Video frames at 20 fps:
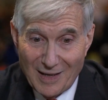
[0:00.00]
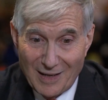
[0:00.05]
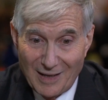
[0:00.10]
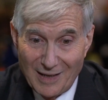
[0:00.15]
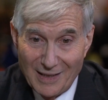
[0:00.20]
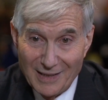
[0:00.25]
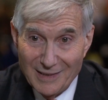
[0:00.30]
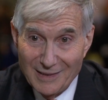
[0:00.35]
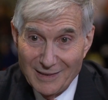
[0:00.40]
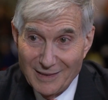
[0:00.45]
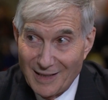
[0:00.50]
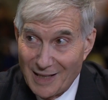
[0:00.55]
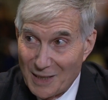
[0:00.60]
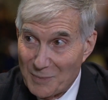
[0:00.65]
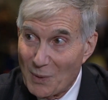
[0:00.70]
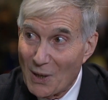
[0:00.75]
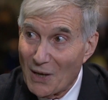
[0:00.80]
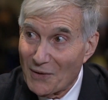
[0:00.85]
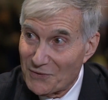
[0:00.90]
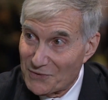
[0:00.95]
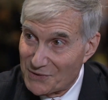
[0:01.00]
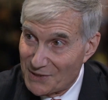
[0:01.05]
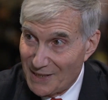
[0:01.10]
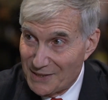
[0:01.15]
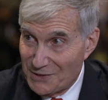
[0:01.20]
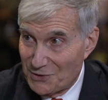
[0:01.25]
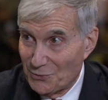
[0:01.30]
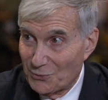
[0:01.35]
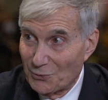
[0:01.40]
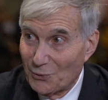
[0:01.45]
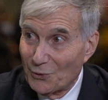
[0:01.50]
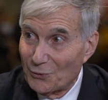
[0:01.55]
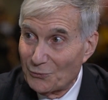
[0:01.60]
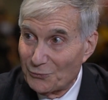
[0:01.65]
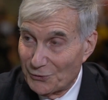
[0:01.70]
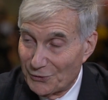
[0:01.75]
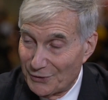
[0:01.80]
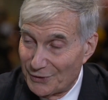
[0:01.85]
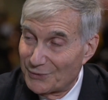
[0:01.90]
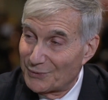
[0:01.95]
I hypothesized a role
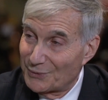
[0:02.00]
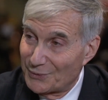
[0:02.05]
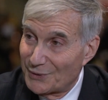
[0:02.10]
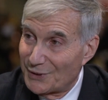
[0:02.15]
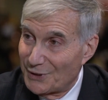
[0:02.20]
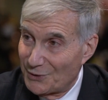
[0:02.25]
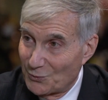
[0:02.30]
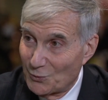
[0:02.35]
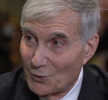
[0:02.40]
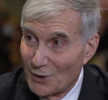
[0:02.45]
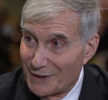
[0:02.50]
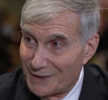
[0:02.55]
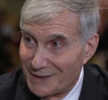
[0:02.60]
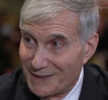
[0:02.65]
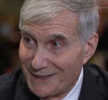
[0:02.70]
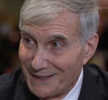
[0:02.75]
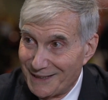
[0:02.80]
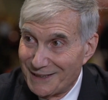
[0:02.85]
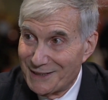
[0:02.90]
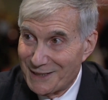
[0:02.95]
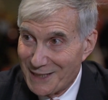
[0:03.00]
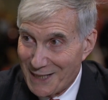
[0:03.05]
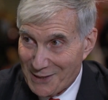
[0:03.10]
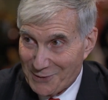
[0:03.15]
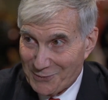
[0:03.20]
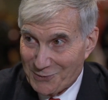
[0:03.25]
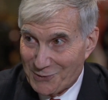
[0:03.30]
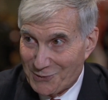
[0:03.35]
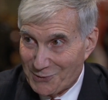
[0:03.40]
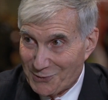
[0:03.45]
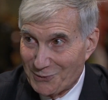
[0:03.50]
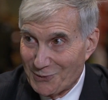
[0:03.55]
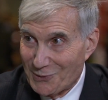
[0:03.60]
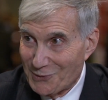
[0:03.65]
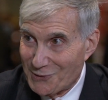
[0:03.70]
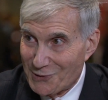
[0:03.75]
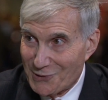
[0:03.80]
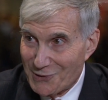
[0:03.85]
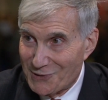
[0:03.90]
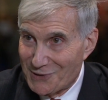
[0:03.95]
for interleukin one in
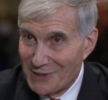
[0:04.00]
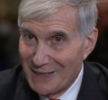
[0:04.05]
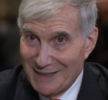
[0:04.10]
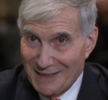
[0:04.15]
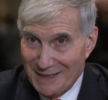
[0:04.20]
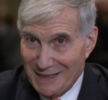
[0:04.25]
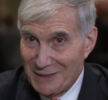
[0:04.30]
atherosclerosis